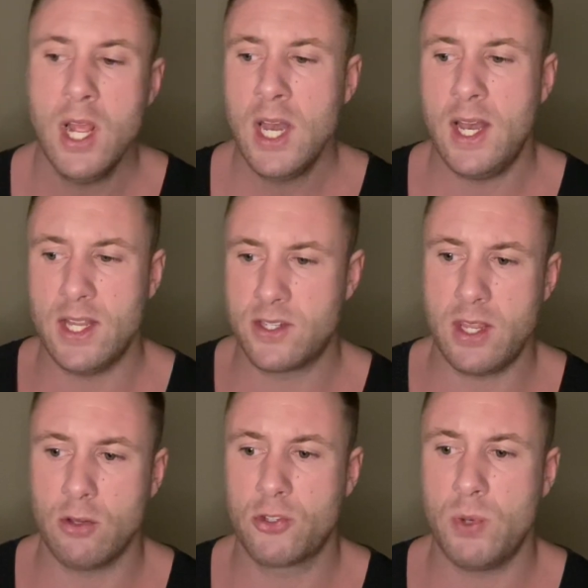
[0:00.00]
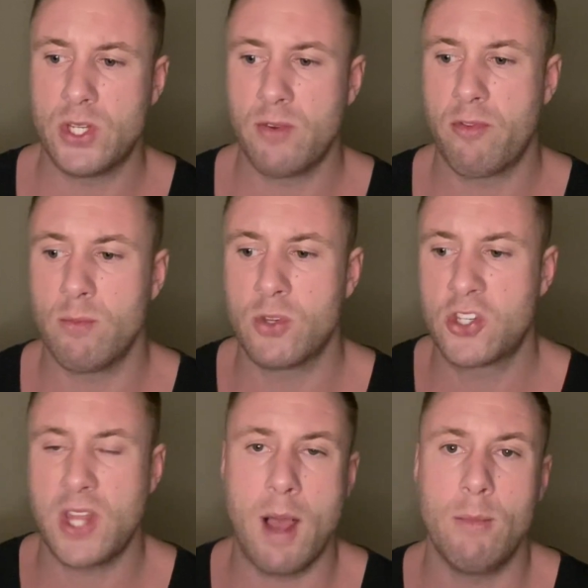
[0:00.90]
let's say you're switching from
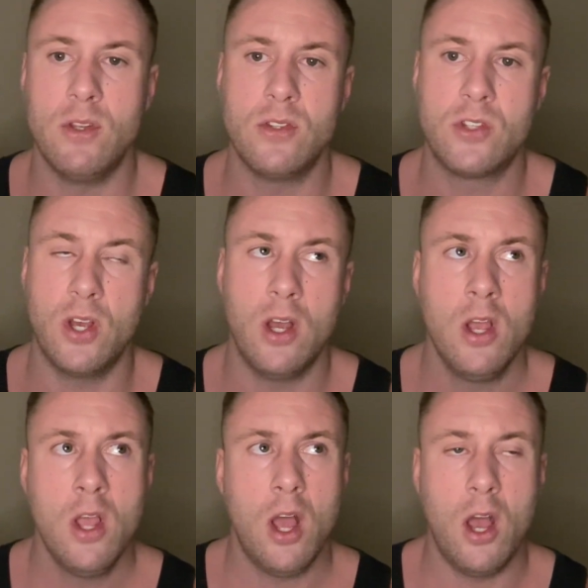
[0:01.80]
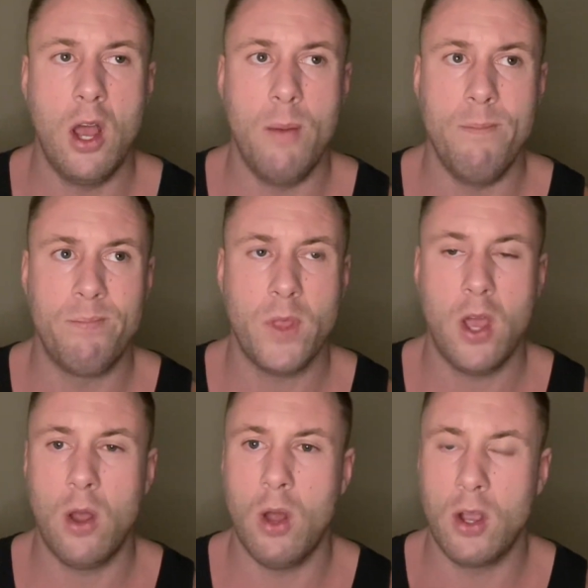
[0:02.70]
salmon to
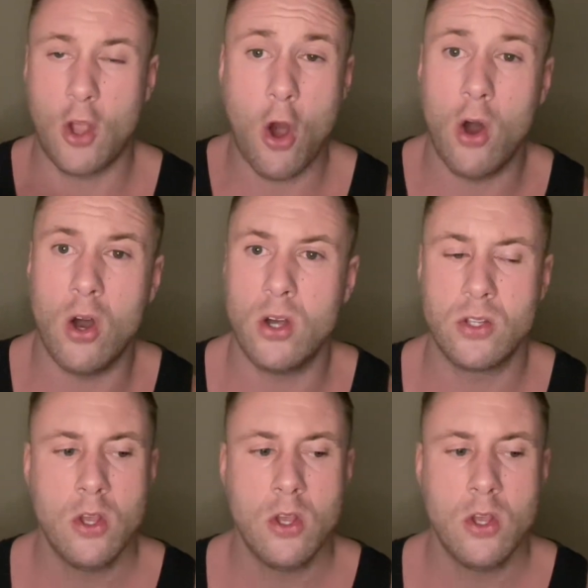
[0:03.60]
a cod,